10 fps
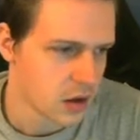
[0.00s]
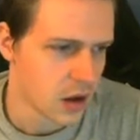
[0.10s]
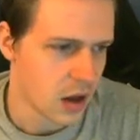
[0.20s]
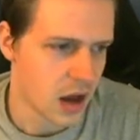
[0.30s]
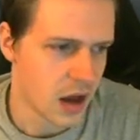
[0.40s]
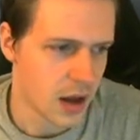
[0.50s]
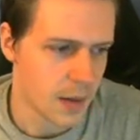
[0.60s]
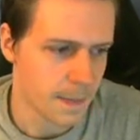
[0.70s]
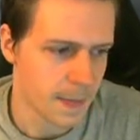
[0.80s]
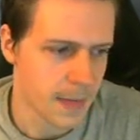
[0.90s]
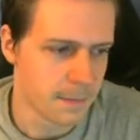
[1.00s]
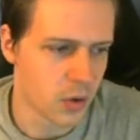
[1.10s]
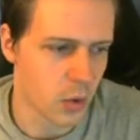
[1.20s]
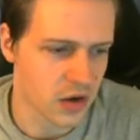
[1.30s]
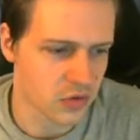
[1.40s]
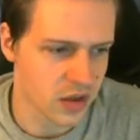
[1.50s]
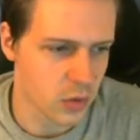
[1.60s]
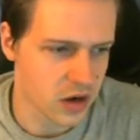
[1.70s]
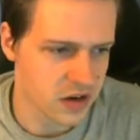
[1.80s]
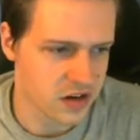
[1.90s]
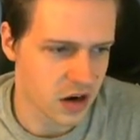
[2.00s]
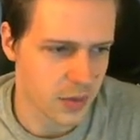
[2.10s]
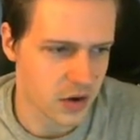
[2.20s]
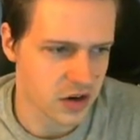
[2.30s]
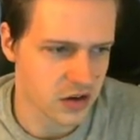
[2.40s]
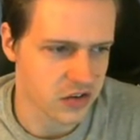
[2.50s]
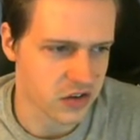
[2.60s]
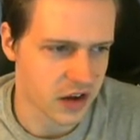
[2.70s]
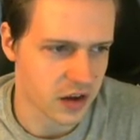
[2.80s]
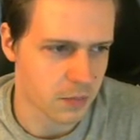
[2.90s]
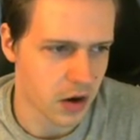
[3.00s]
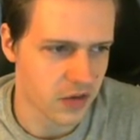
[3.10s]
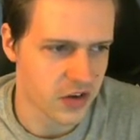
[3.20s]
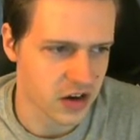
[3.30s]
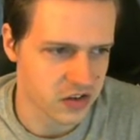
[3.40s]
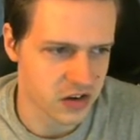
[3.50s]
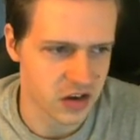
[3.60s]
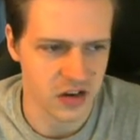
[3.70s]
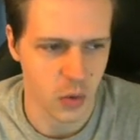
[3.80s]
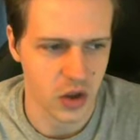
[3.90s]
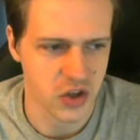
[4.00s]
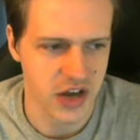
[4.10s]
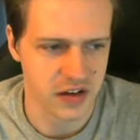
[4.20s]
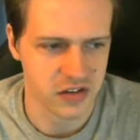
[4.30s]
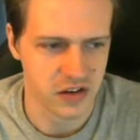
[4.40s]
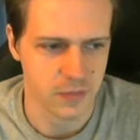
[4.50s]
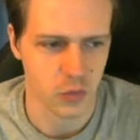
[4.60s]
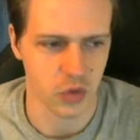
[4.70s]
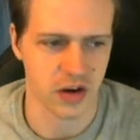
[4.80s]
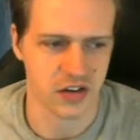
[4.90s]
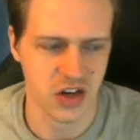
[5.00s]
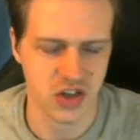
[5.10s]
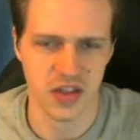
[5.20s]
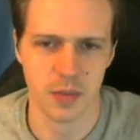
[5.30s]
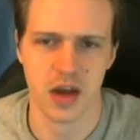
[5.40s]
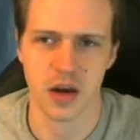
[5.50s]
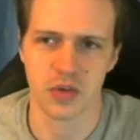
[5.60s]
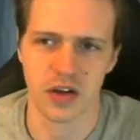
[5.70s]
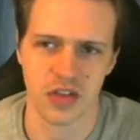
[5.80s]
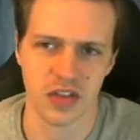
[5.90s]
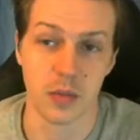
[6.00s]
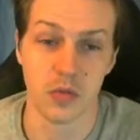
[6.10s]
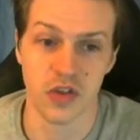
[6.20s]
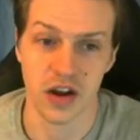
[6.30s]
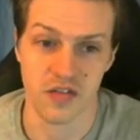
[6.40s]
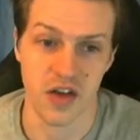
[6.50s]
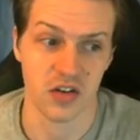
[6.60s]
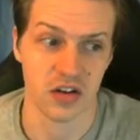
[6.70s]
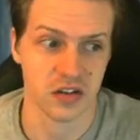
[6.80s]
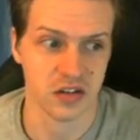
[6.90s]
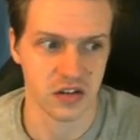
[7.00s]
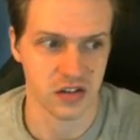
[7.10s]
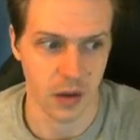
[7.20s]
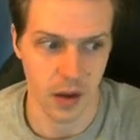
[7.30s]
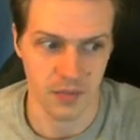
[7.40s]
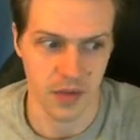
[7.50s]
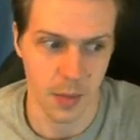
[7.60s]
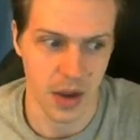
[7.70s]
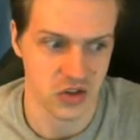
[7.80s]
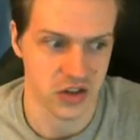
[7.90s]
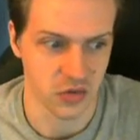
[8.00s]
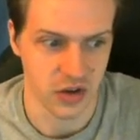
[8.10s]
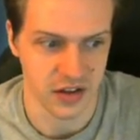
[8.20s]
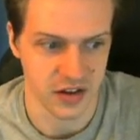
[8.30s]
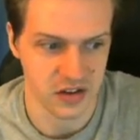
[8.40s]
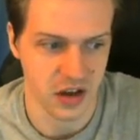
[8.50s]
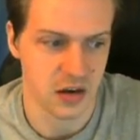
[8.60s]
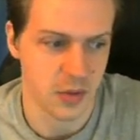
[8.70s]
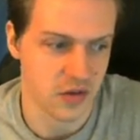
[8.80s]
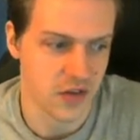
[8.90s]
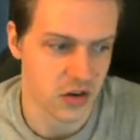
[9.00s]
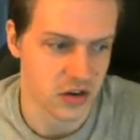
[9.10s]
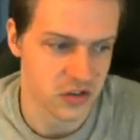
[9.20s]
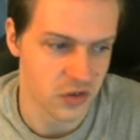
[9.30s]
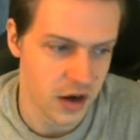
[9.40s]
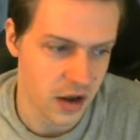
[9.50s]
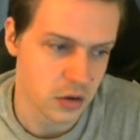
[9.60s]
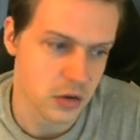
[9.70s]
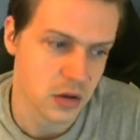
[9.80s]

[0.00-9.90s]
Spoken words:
But what I really wanted to talk about here is like Marvin Harrison and D'Qwell Jackson. We're going to touch on them kind of briefly and then move on to veterans because I'm actually really excited about veterans right now.